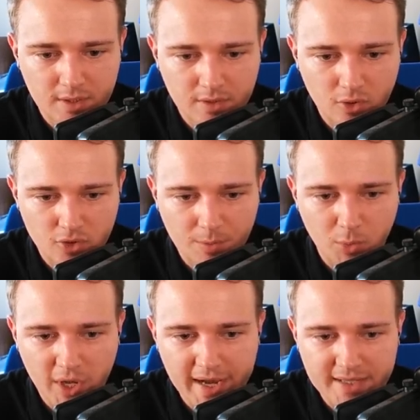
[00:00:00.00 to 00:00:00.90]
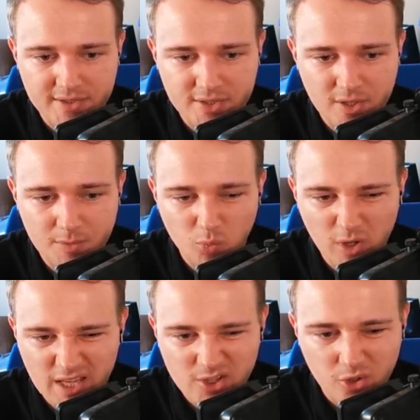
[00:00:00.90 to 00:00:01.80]
Got to try and play it into some... One of
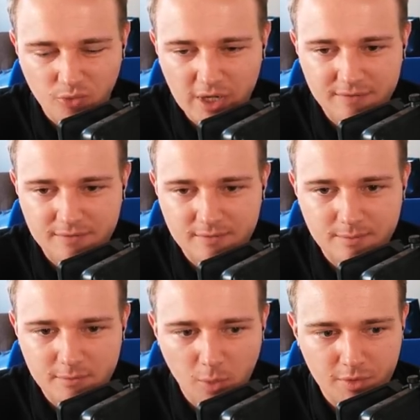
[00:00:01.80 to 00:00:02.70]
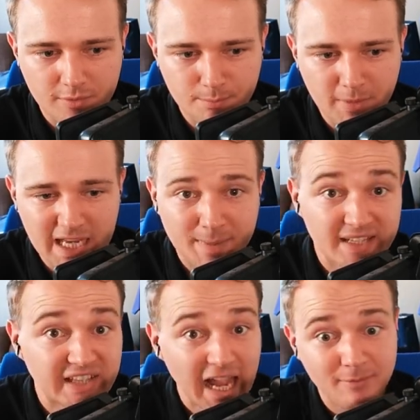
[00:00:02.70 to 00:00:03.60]
these two could really have done with making a bit
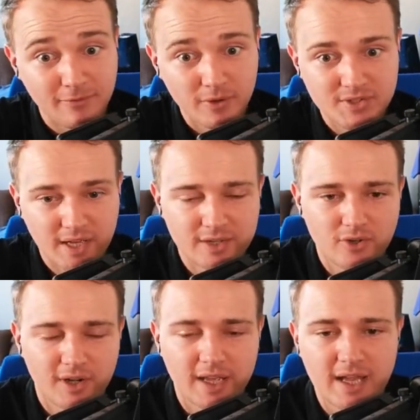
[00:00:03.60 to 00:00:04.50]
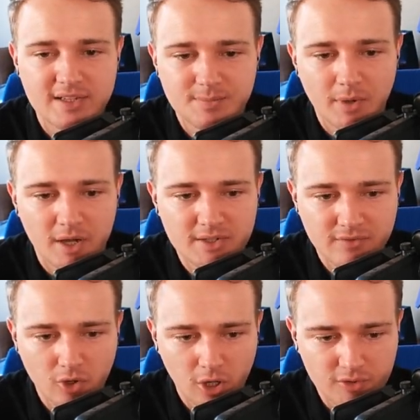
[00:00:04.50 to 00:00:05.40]
of depth for us there. Trying to get us in behind. Because they've
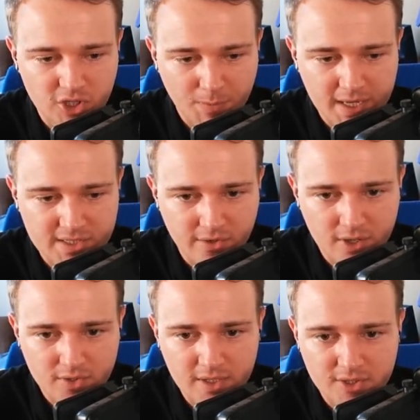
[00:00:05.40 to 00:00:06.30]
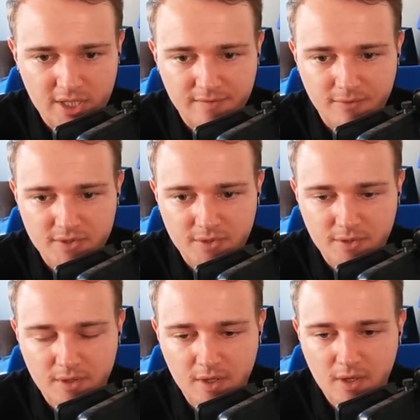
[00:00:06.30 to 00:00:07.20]
got loads of space here, Arsenal. They're just leaving for us to
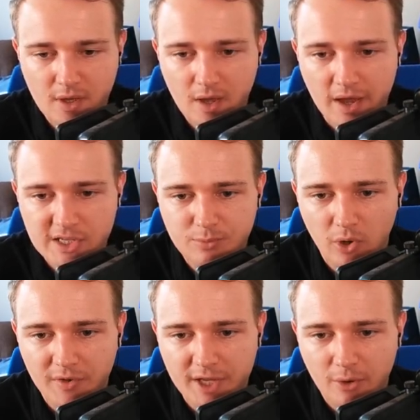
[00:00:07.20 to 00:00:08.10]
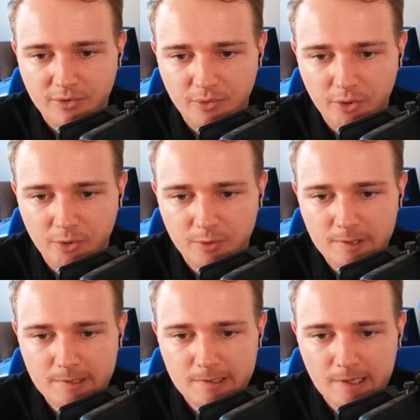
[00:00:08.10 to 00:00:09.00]
exploit. They go through.
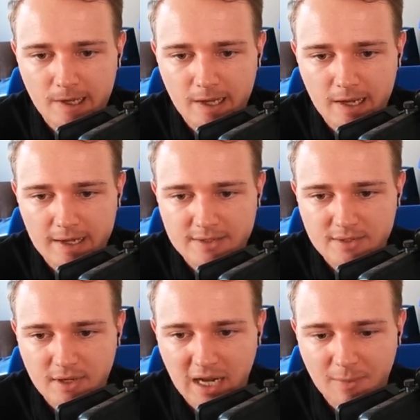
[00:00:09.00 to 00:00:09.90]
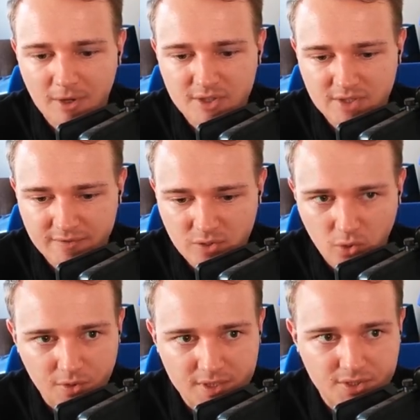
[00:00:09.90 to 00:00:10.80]
It's calamitous. They've
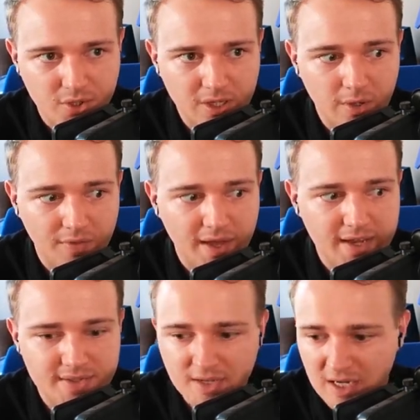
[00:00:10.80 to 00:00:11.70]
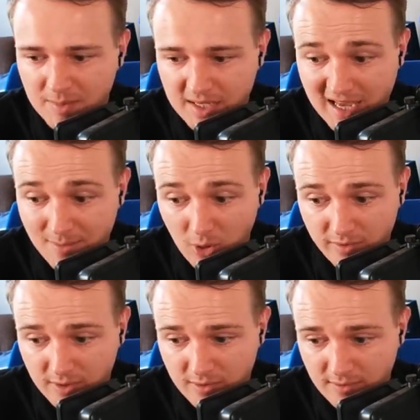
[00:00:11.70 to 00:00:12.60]
scored. It's 2-0, and that is going to be game
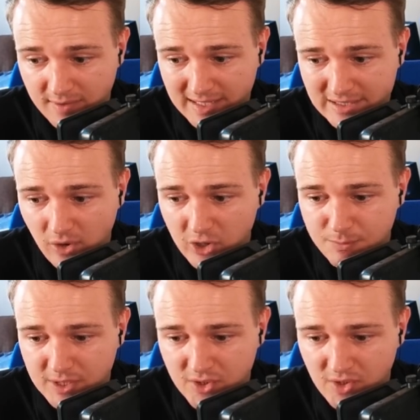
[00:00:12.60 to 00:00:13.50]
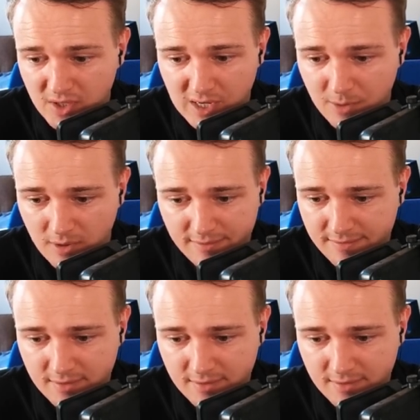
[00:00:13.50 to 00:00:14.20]
over. In fact, Oxby's just going to come off.